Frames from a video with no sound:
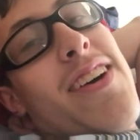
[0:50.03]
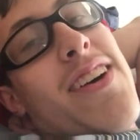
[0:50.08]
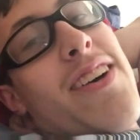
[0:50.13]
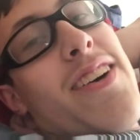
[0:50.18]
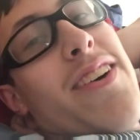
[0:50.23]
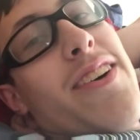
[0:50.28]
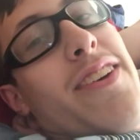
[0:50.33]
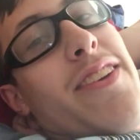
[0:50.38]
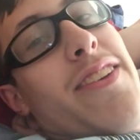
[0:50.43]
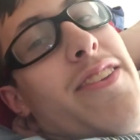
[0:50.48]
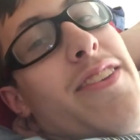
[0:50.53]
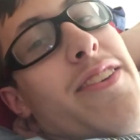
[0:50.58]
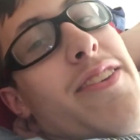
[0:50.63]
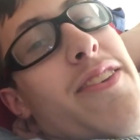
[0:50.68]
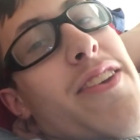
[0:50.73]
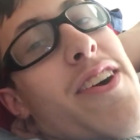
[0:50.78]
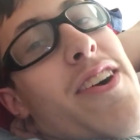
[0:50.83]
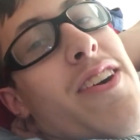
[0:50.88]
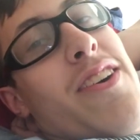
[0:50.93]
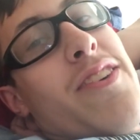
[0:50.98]
the
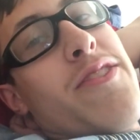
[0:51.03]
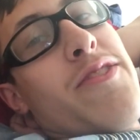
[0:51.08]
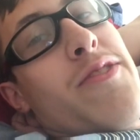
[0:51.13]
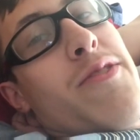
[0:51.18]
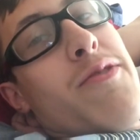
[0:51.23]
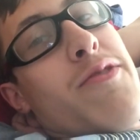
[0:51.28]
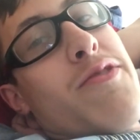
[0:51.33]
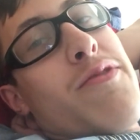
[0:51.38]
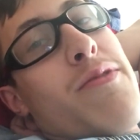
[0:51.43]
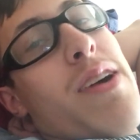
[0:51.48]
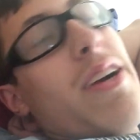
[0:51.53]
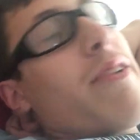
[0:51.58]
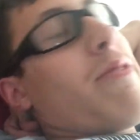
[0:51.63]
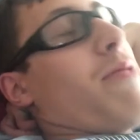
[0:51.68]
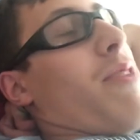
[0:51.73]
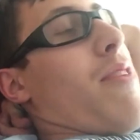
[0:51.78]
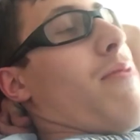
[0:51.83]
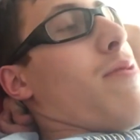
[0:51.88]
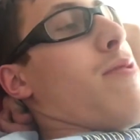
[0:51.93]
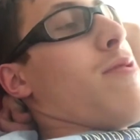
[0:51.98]
non-Joe
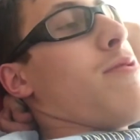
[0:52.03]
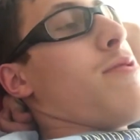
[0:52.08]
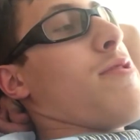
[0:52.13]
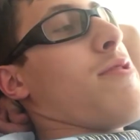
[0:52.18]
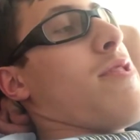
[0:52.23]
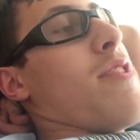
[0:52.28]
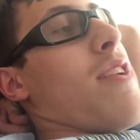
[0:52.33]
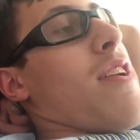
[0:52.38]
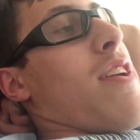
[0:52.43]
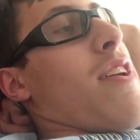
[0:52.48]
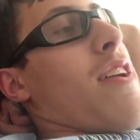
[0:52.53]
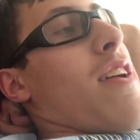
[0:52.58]
Swagger lovers.